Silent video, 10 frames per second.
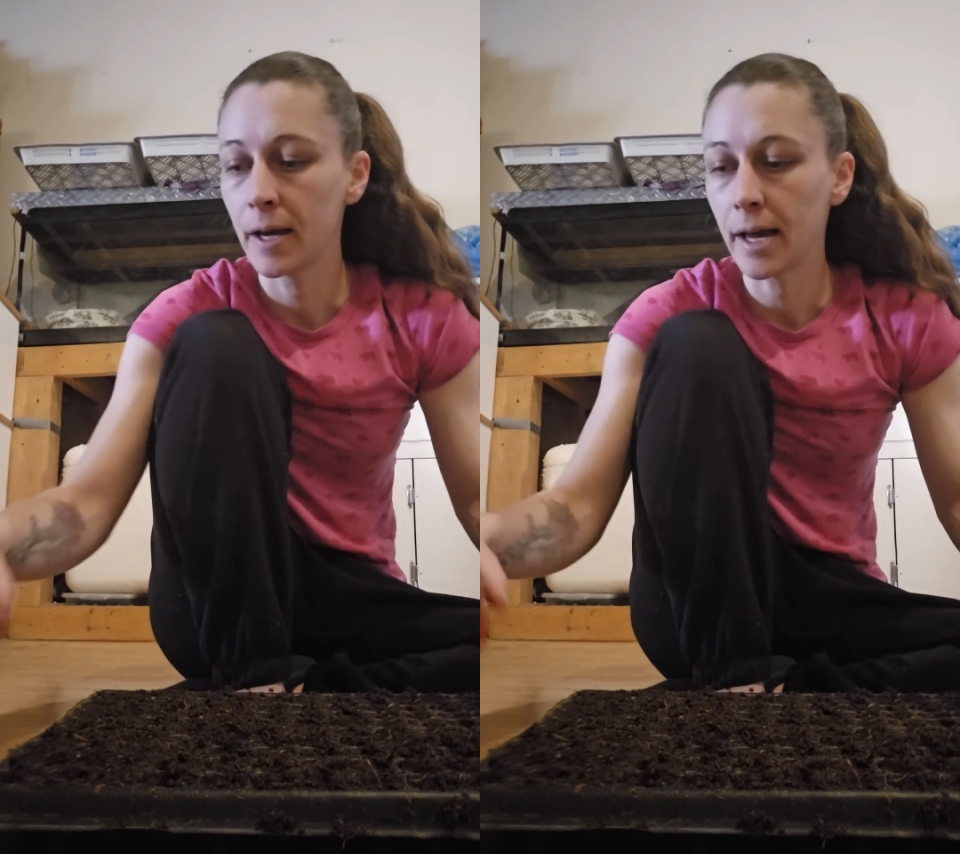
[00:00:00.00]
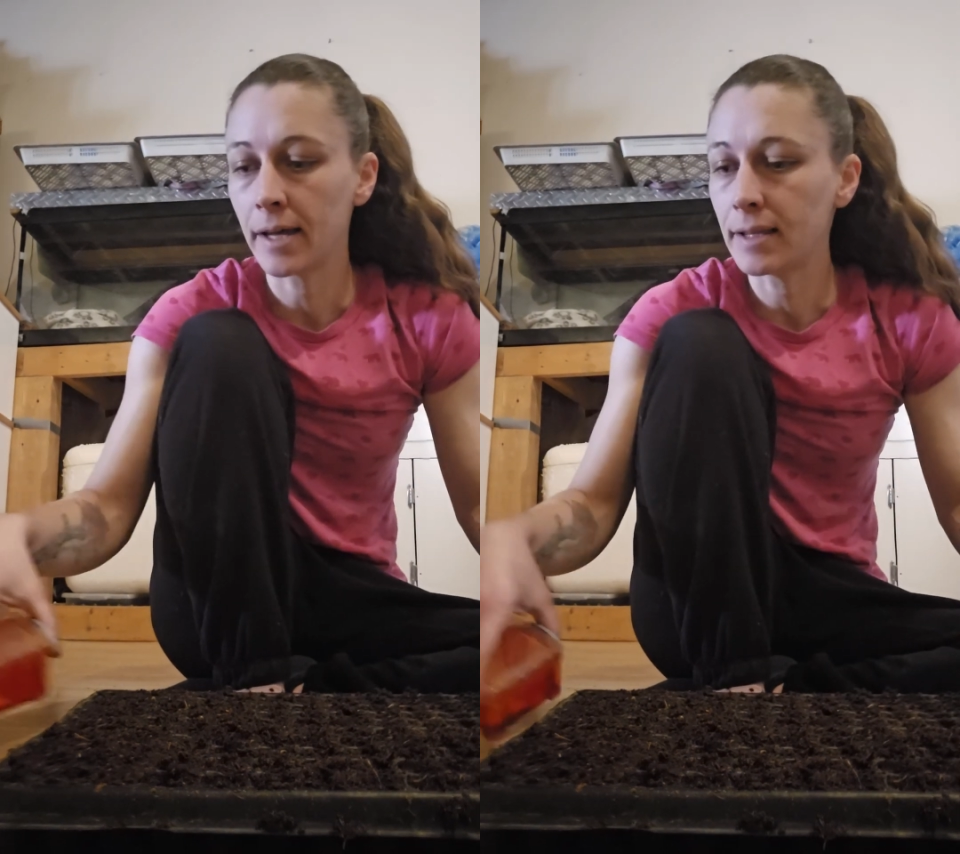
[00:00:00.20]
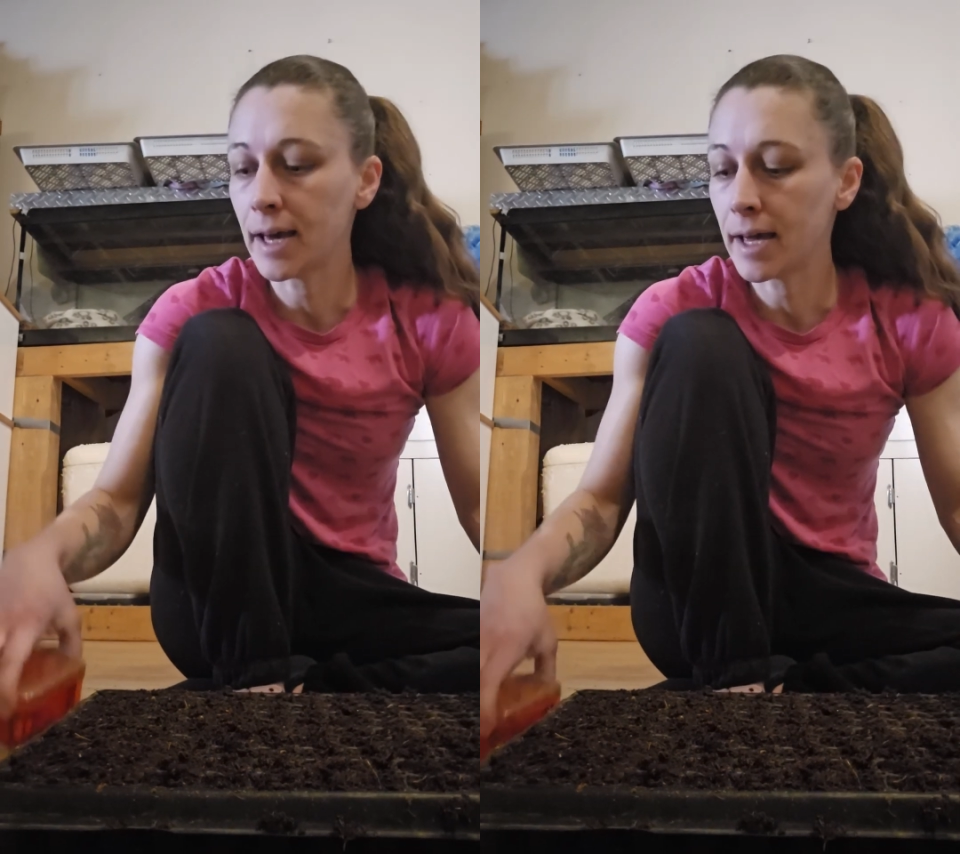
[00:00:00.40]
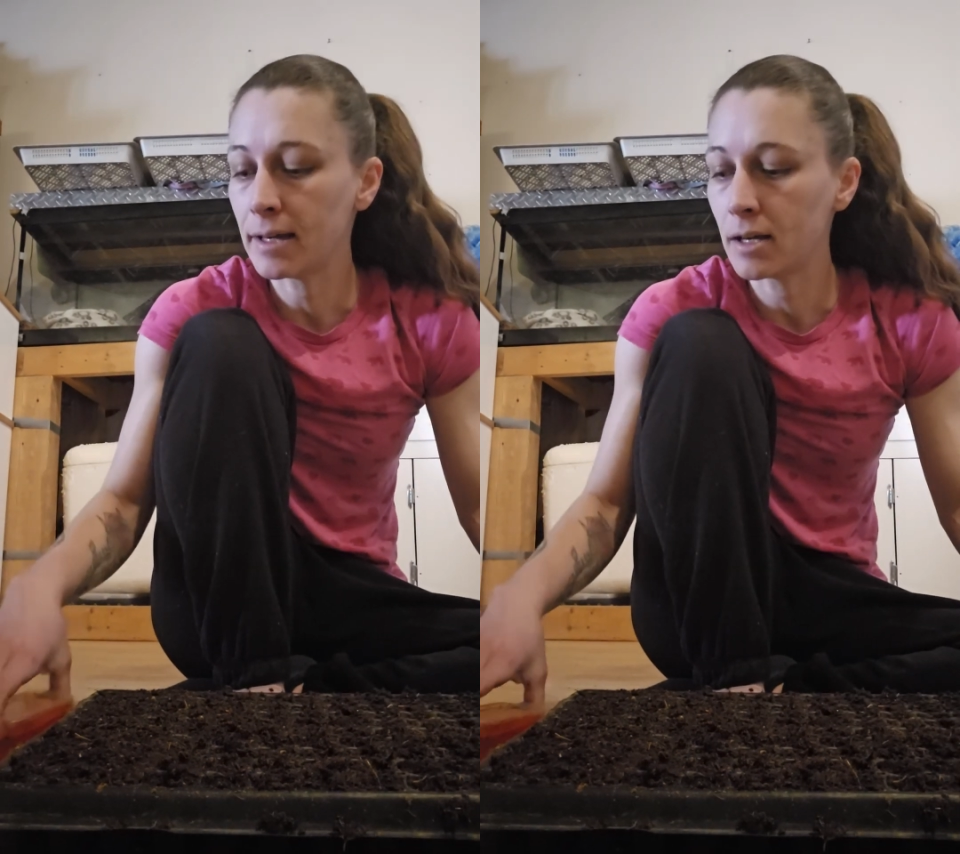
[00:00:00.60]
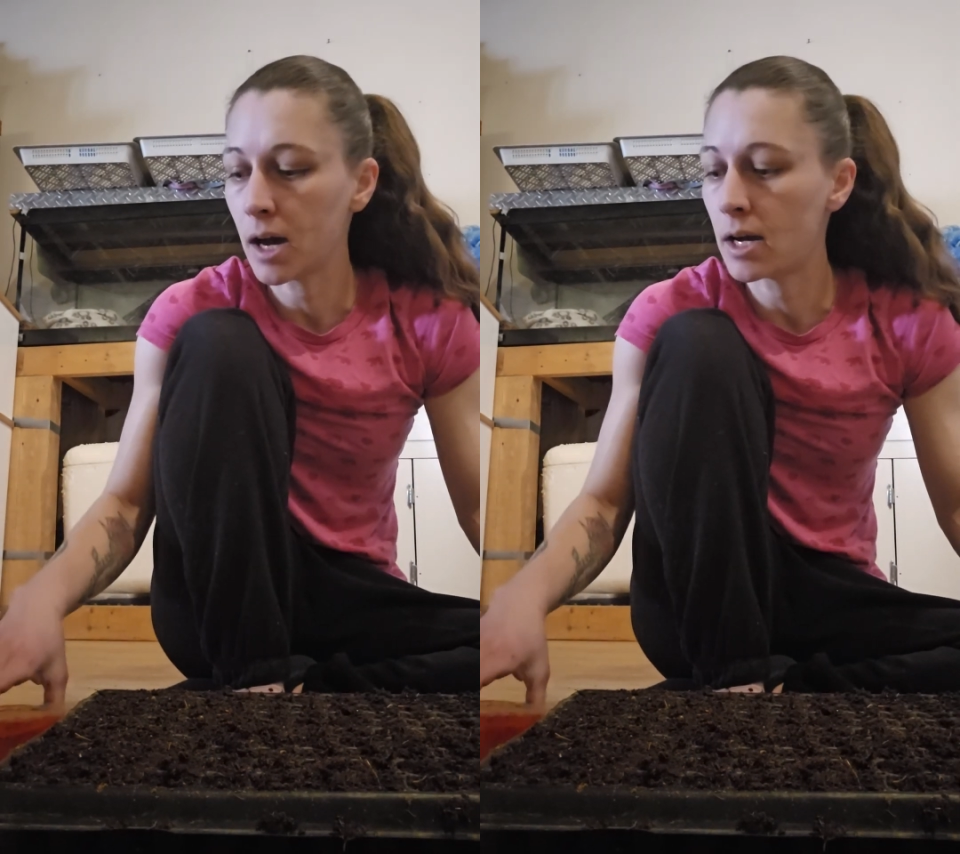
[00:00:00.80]
And
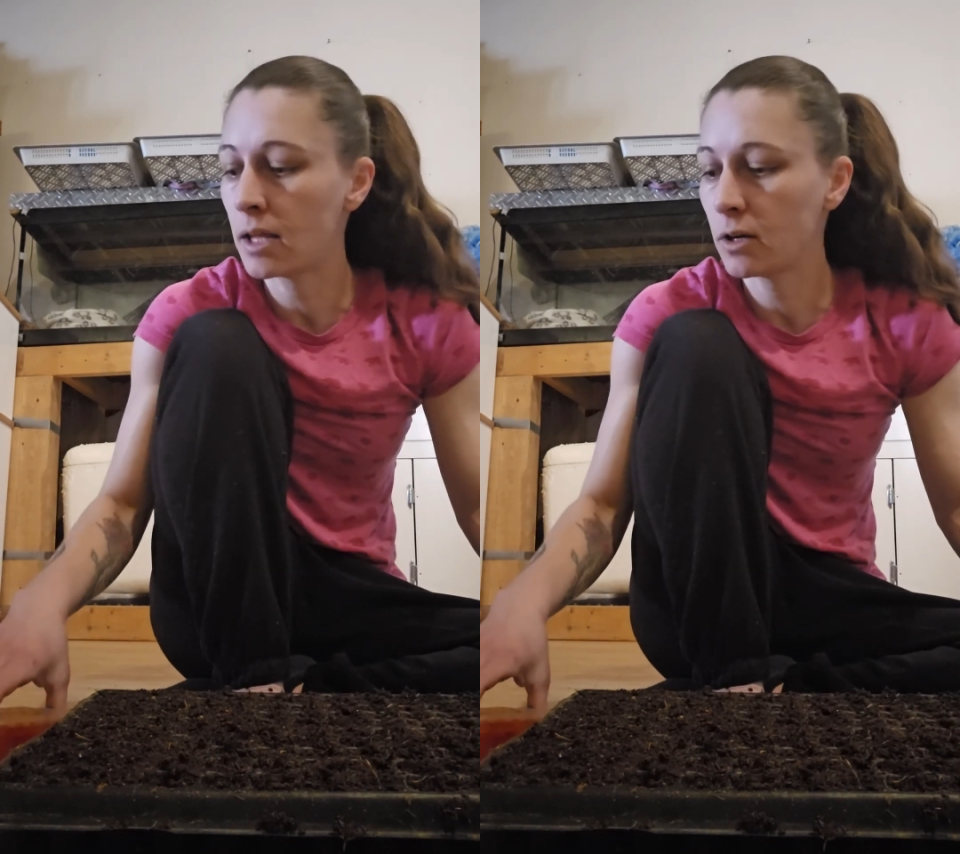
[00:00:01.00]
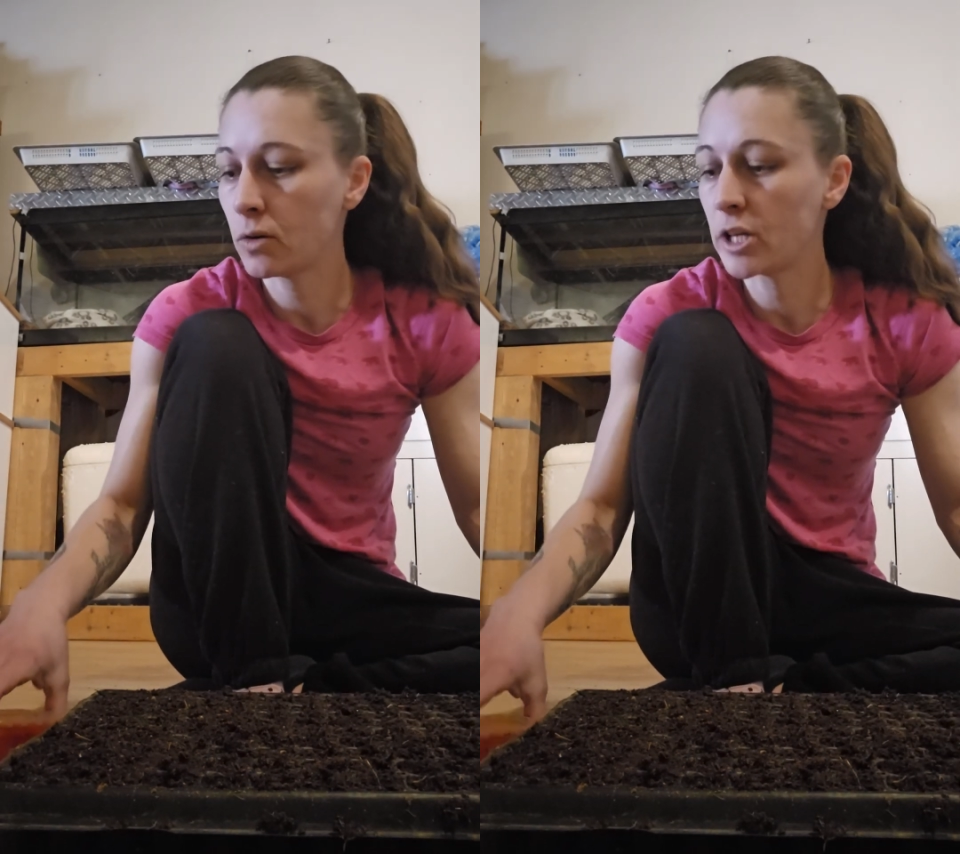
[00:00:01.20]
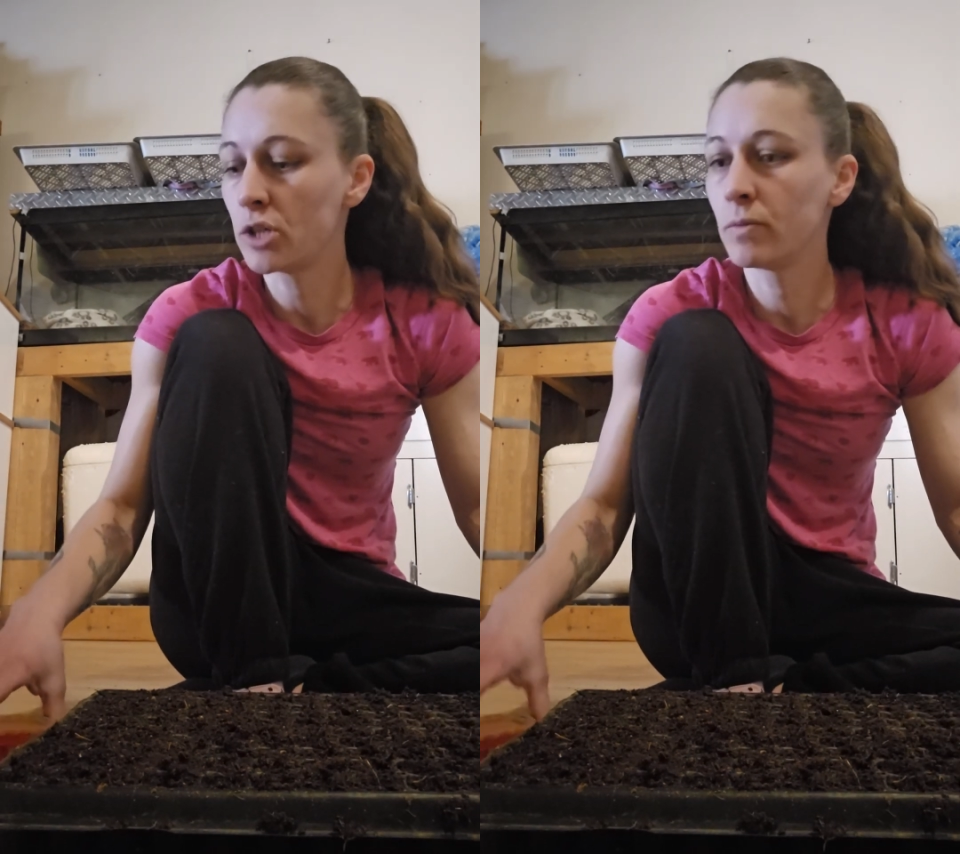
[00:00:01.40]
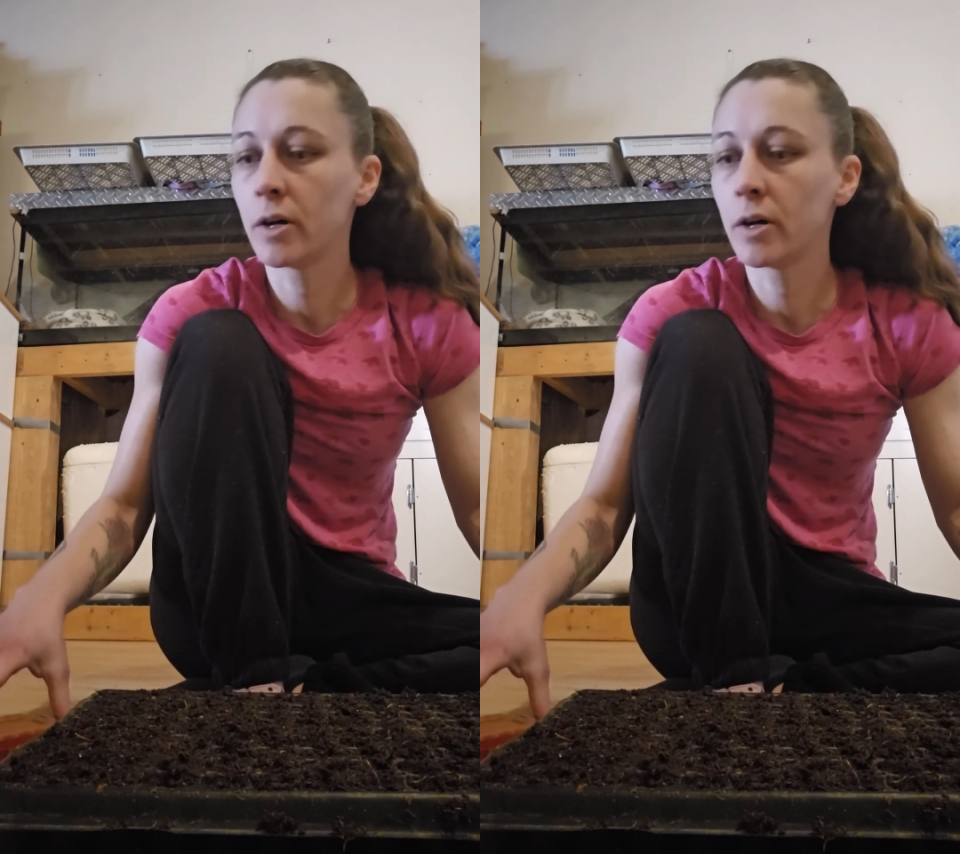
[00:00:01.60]
then another question